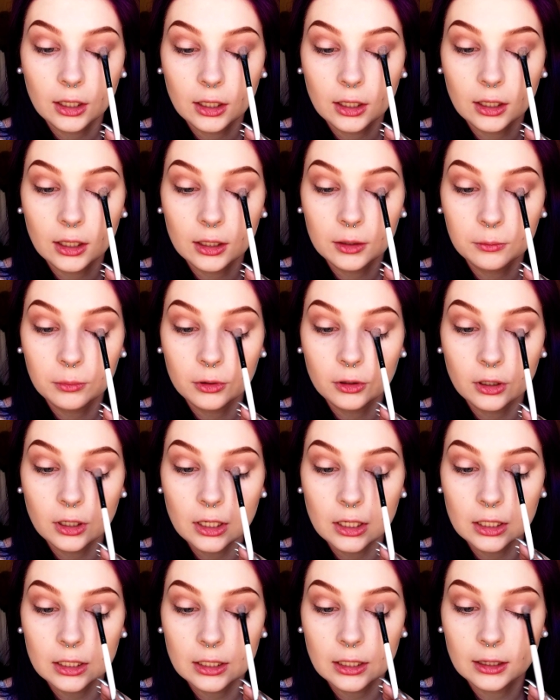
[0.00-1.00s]
and putting
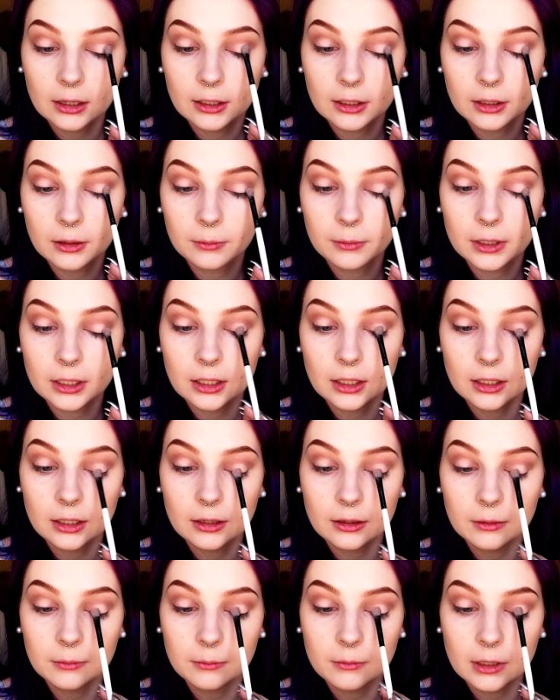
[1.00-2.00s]
it a little bit in
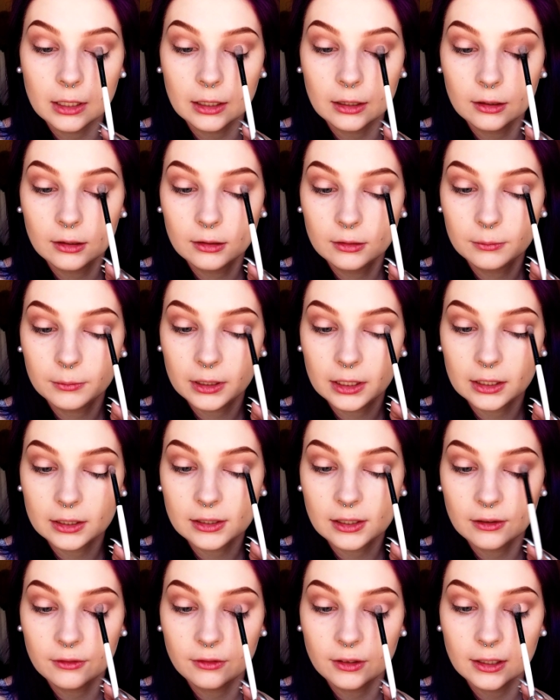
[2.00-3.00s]
the middle, because
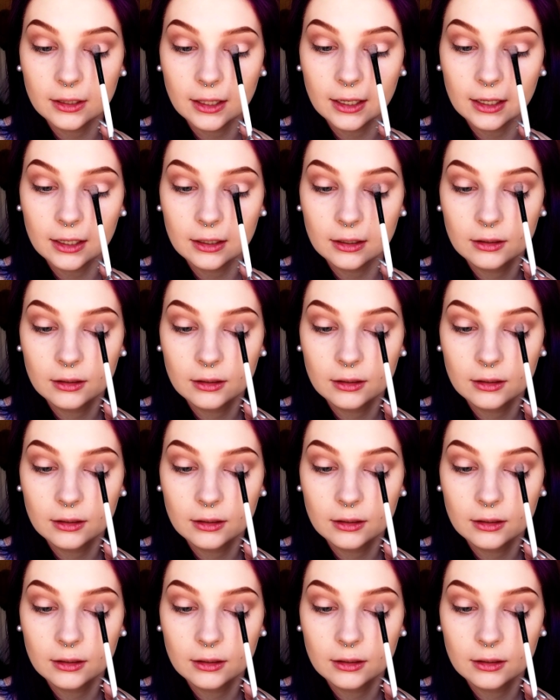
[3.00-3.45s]
I feel like